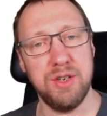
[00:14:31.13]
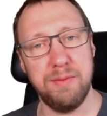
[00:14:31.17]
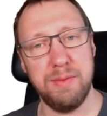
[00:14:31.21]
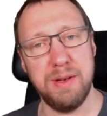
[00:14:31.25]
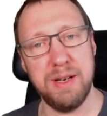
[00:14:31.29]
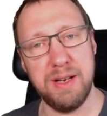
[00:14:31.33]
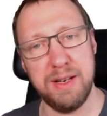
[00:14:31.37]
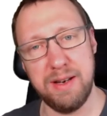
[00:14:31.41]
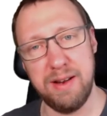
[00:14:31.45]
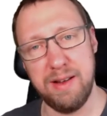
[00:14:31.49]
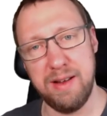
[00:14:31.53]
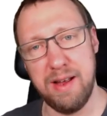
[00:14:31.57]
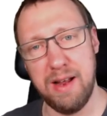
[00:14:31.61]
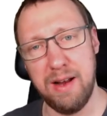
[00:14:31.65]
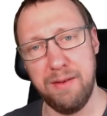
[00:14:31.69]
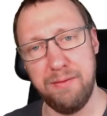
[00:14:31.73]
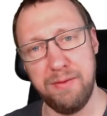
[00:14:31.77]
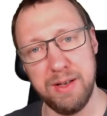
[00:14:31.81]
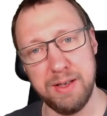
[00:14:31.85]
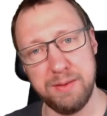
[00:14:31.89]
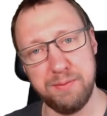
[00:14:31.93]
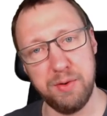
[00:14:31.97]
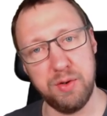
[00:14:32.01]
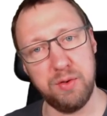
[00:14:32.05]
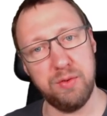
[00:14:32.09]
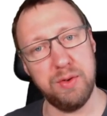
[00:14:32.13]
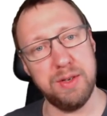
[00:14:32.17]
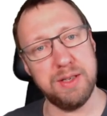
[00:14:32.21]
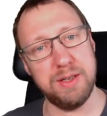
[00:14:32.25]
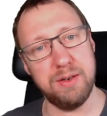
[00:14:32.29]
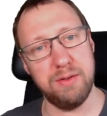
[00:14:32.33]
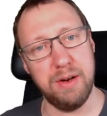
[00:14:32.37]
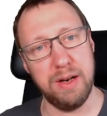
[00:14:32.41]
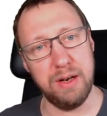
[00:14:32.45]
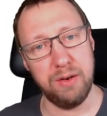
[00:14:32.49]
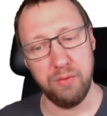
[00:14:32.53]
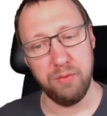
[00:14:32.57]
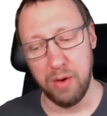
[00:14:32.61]
but alpha is between 0
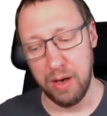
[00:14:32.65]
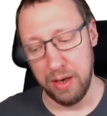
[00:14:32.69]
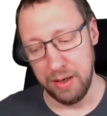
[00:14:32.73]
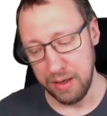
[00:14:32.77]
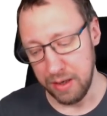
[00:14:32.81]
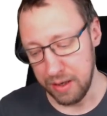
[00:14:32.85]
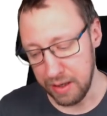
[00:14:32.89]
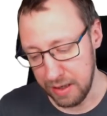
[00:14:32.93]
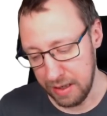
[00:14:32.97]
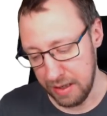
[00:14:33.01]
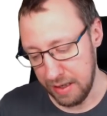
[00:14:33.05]
and 1?